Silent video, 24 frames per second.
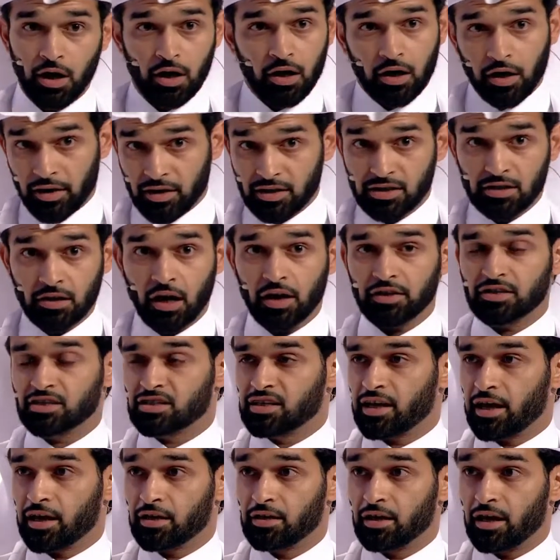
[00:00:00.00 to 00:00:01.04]
it is not
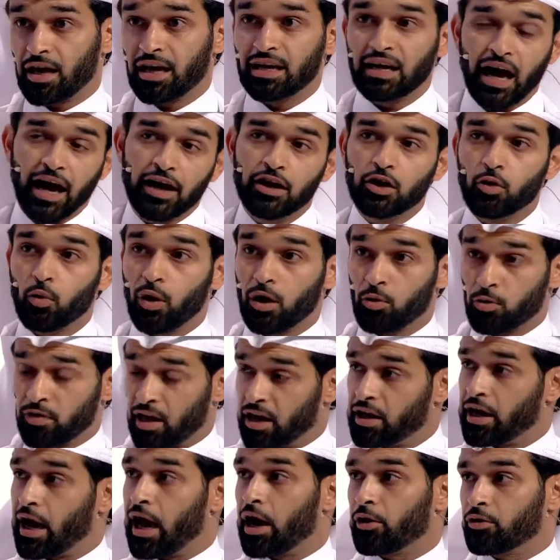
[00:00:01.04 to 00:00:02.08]
said in any way with
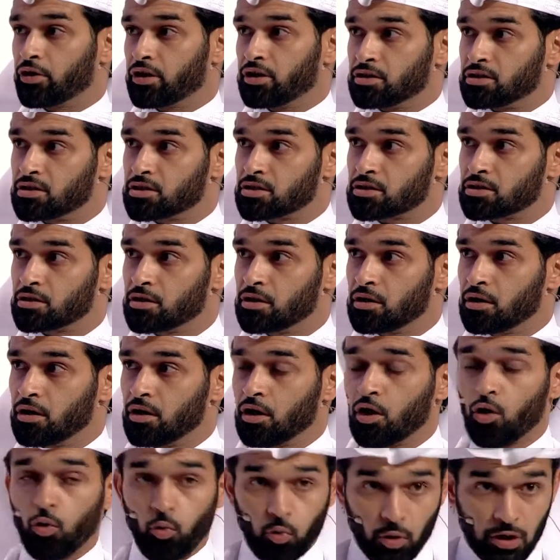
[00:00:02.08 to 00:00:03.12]
any arrogance.
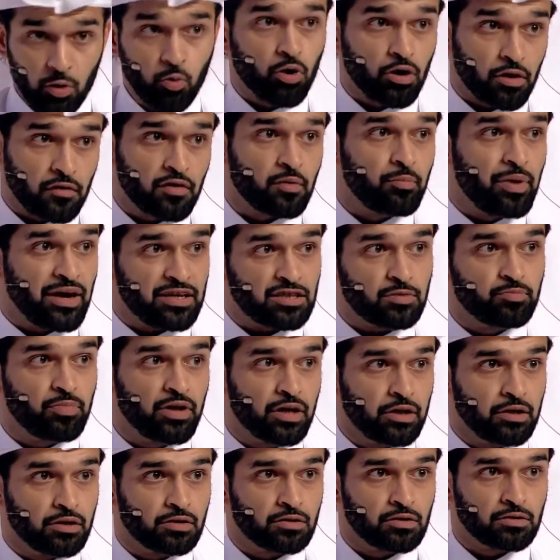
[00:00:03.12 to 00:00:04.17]
We were the best
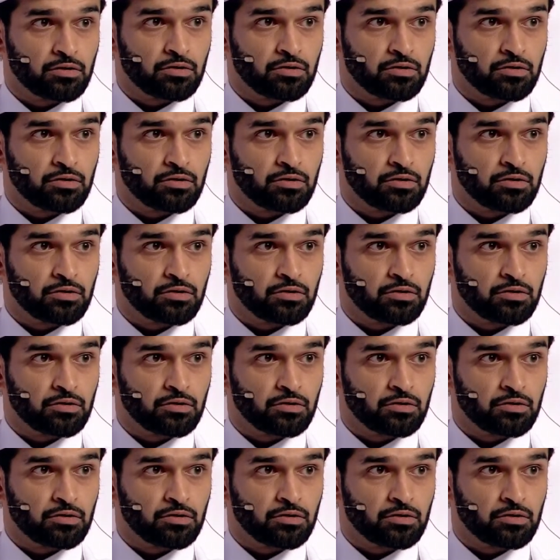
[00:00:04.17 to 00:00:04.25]
bid.